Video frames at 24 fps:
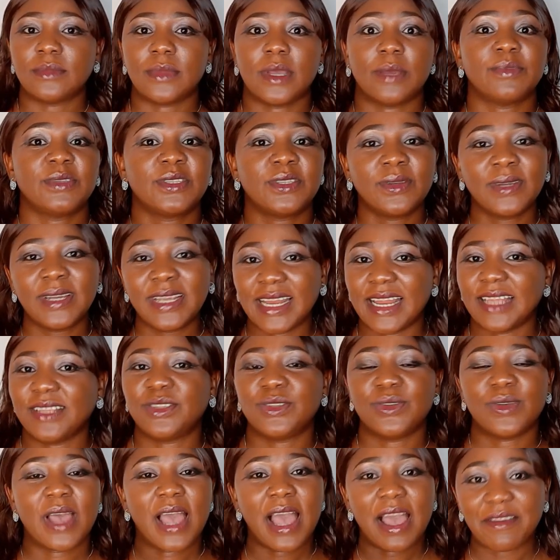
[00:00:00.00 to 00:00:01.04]
I'm so glad
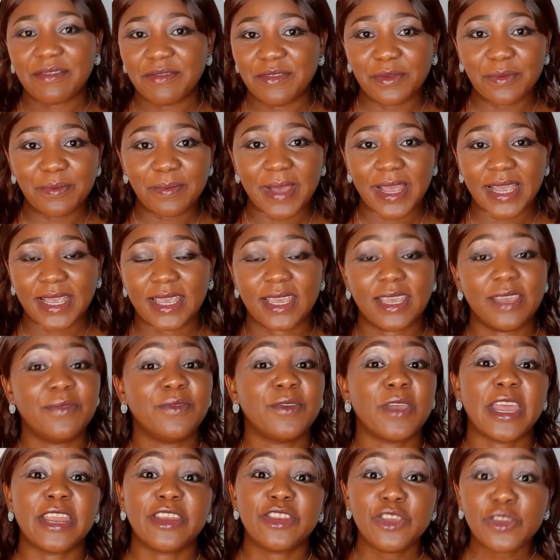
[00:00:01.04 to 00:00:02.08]
to have you back. If
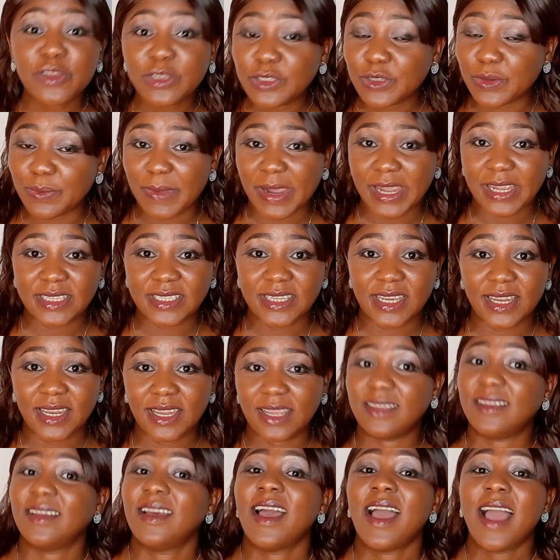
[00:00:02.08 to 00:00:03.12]
you are new to my
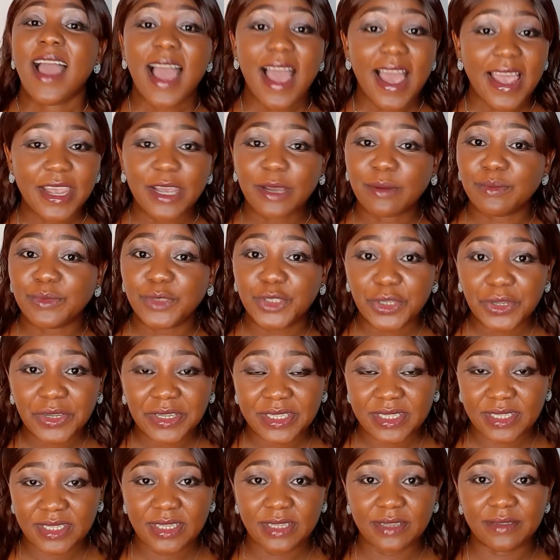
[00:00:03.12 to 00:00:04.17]
channel, I am Joy
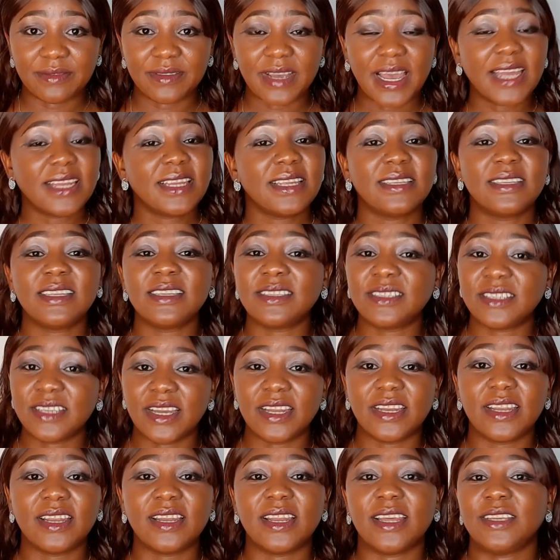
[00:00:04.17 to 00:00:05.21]
Steve, and in this
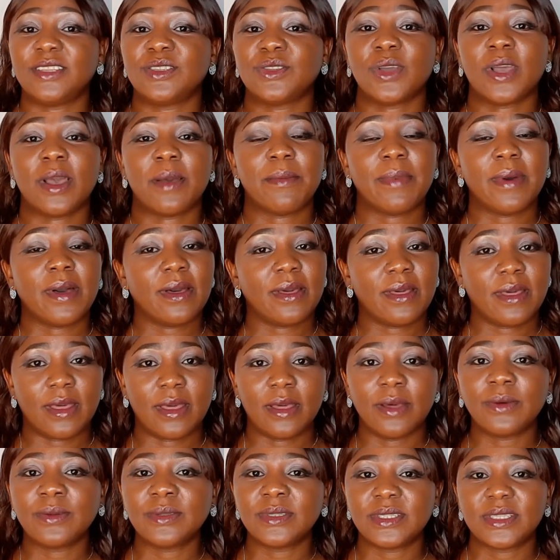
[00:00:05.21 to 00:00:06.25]
channel I talk about
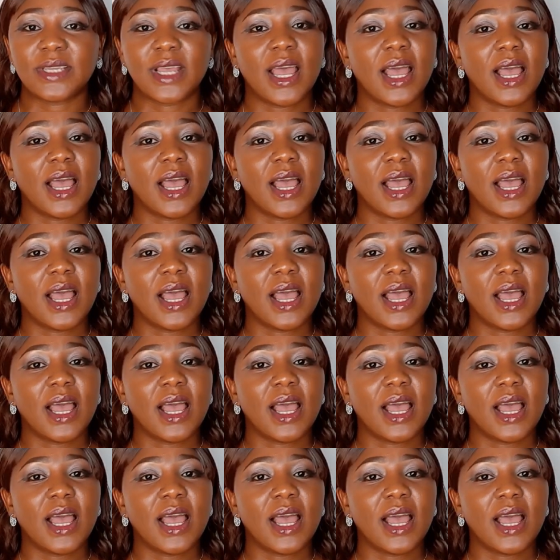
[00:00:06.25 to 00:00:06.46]
health,